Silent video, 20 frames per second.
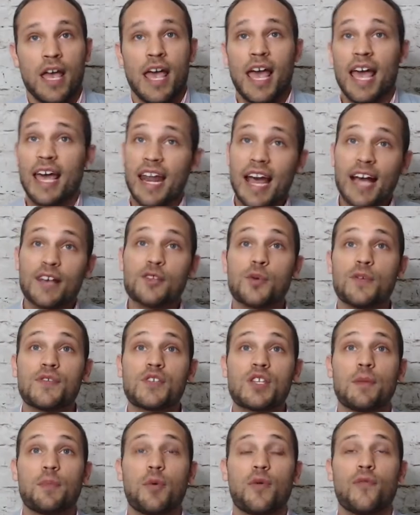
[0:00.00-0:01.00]
And as we've
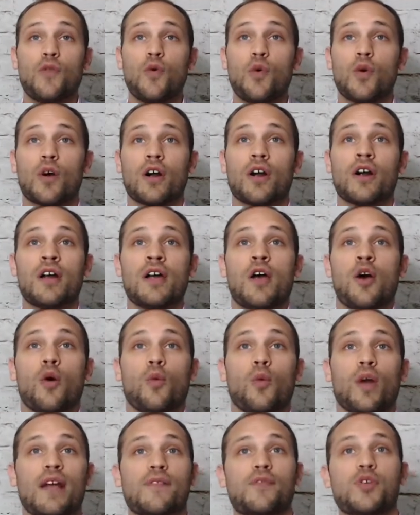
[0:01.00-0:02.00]
said before,
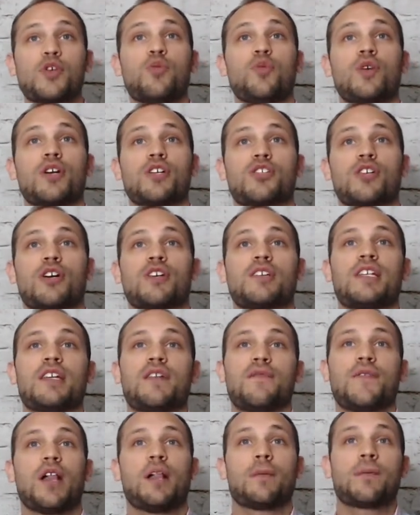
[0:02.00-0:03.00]
whenever you want to start to
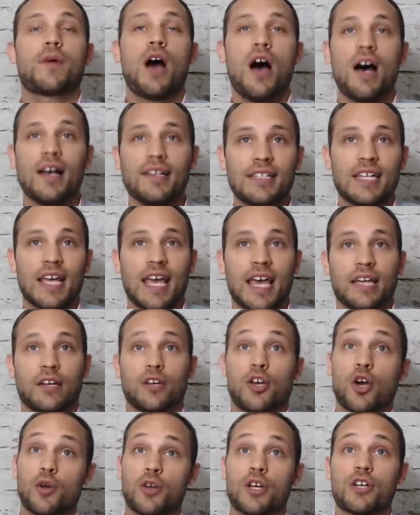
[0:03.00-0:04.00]
develop content,
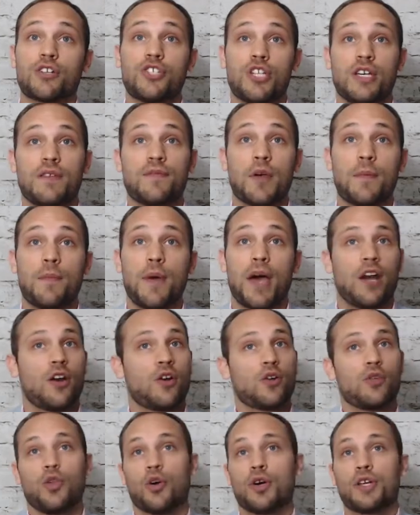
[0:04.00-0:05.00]
go to your chief
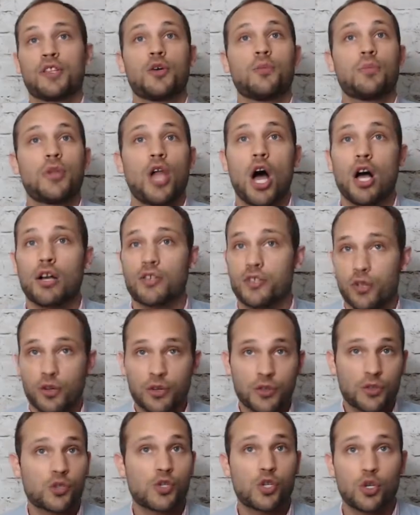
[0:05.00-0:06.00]
competitor, look at their blogs, look
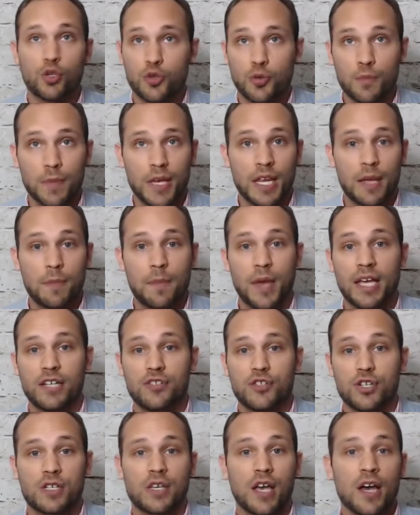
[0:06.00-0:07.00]
at their social media
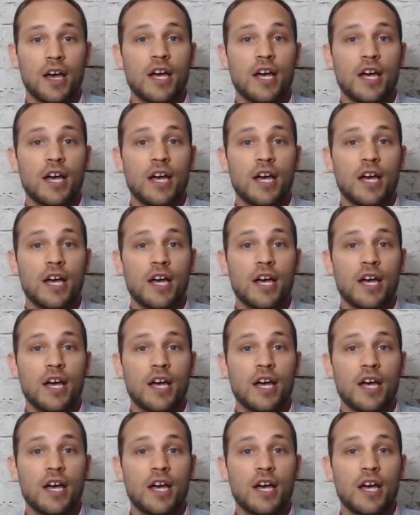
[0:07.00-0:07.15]
pages,